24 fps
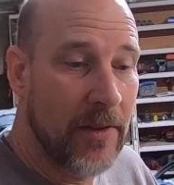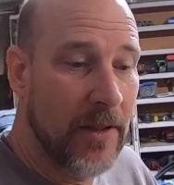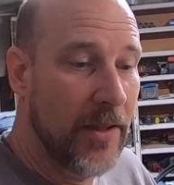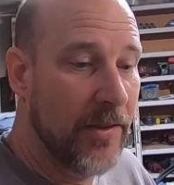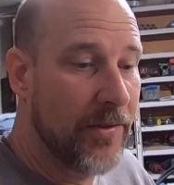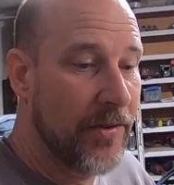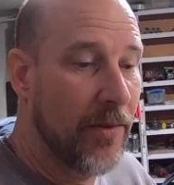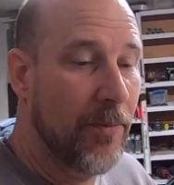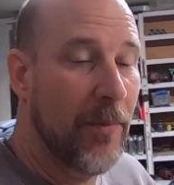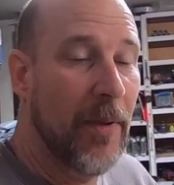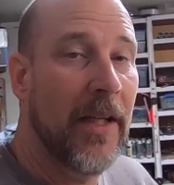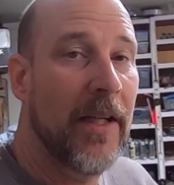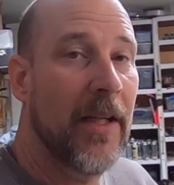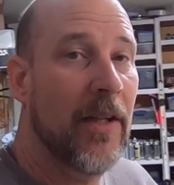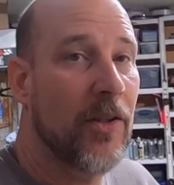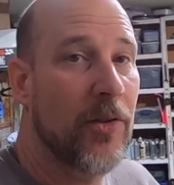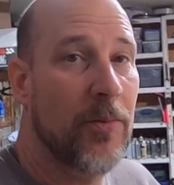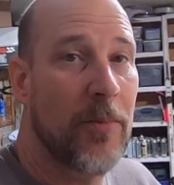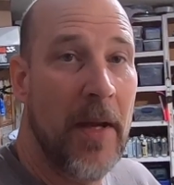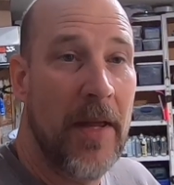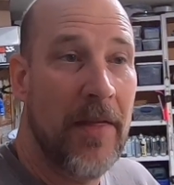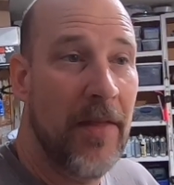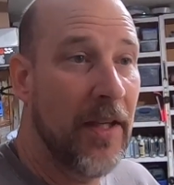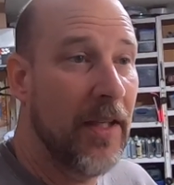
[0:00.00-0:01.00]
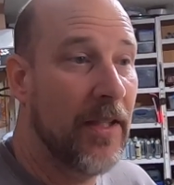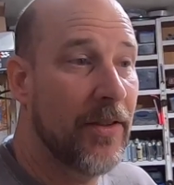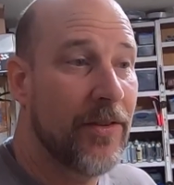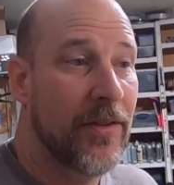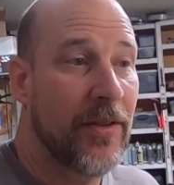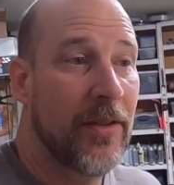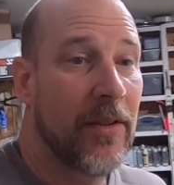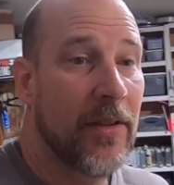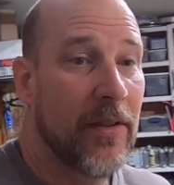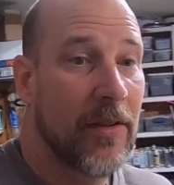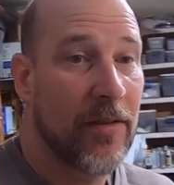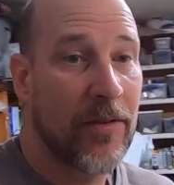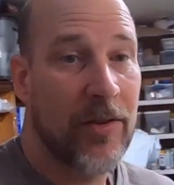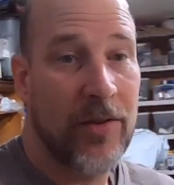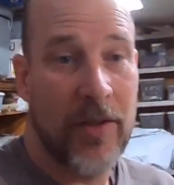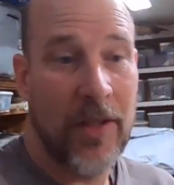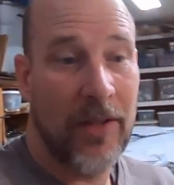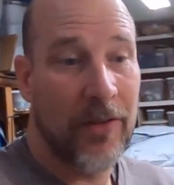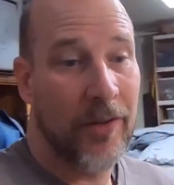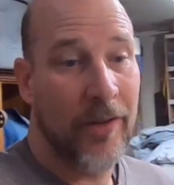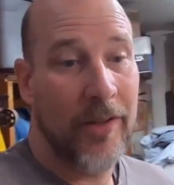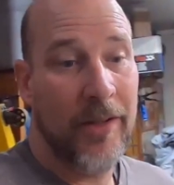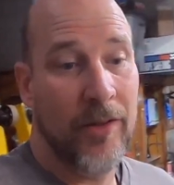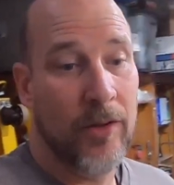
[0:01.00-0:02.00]
Somebody else may think it's a
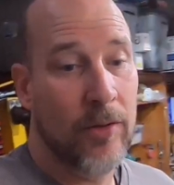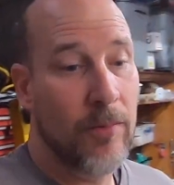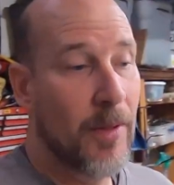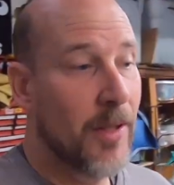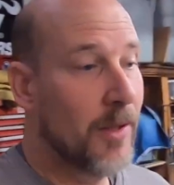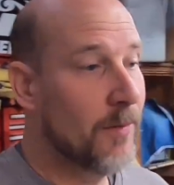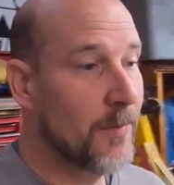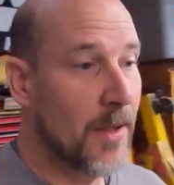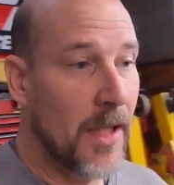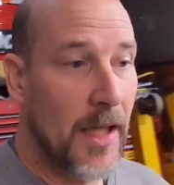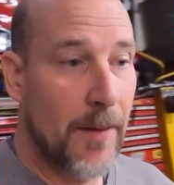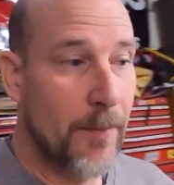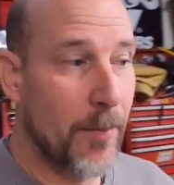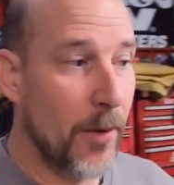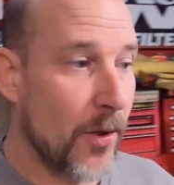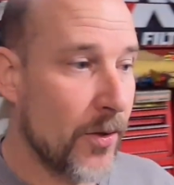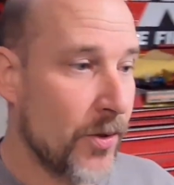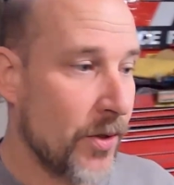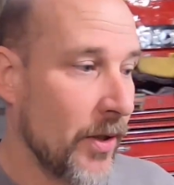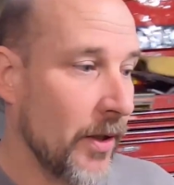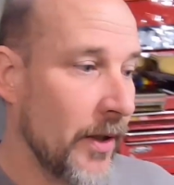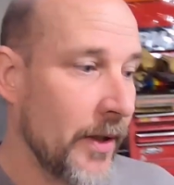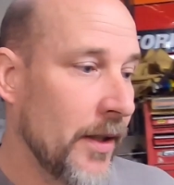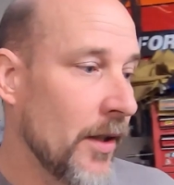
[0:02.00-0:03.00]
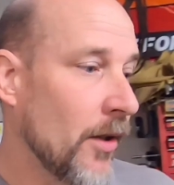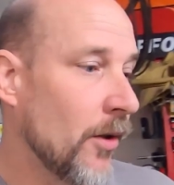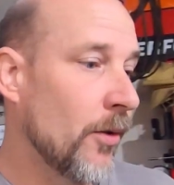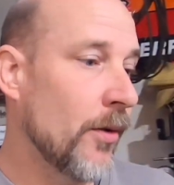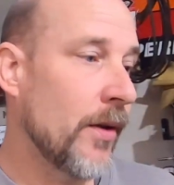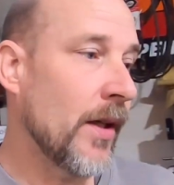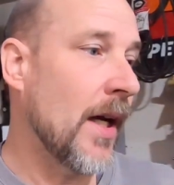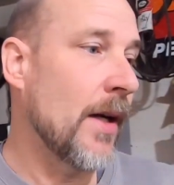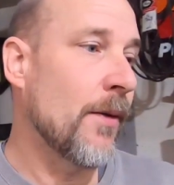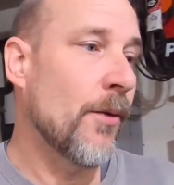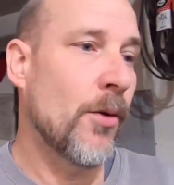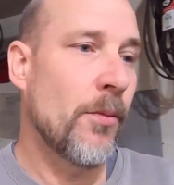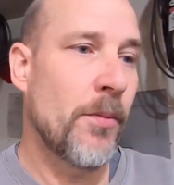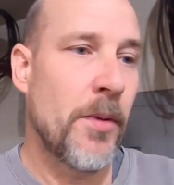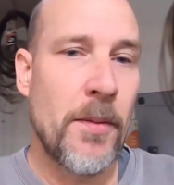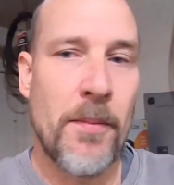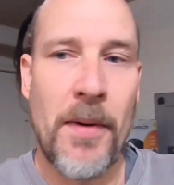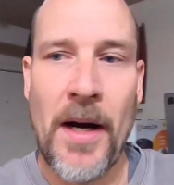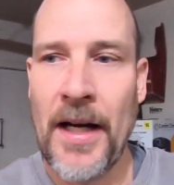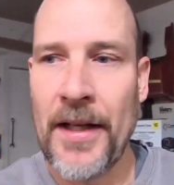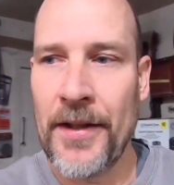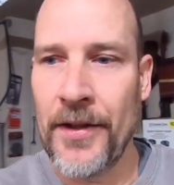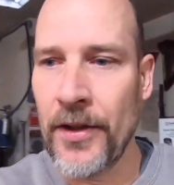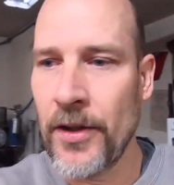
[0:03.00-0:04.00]
stellar deal, but I personally don't. I won't be
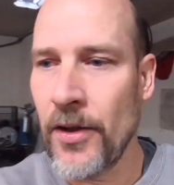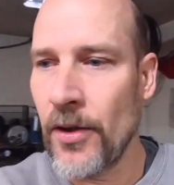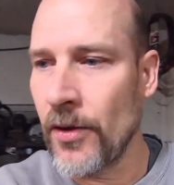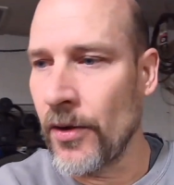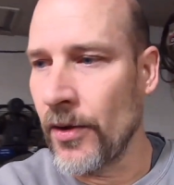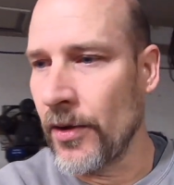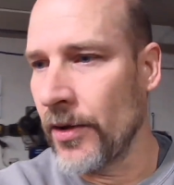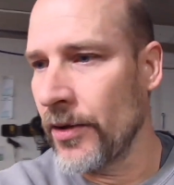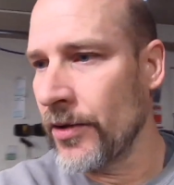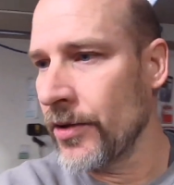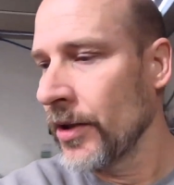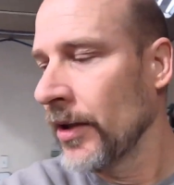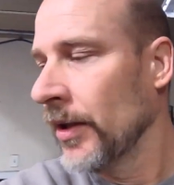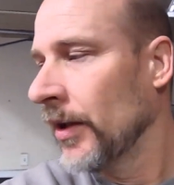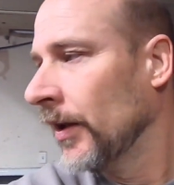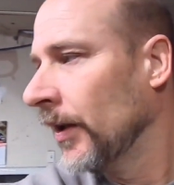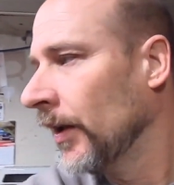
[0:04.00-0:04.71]
buying the cars.